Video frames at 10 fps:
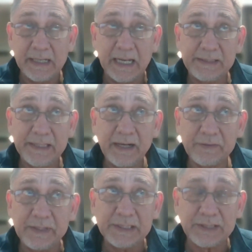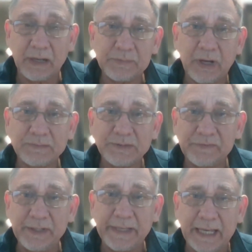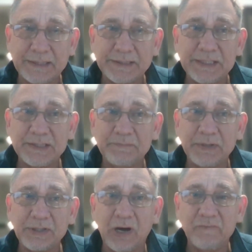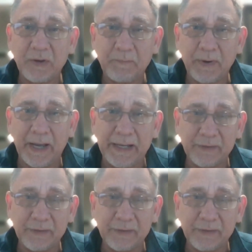And then I think sometimes I think accents a bit overplayed.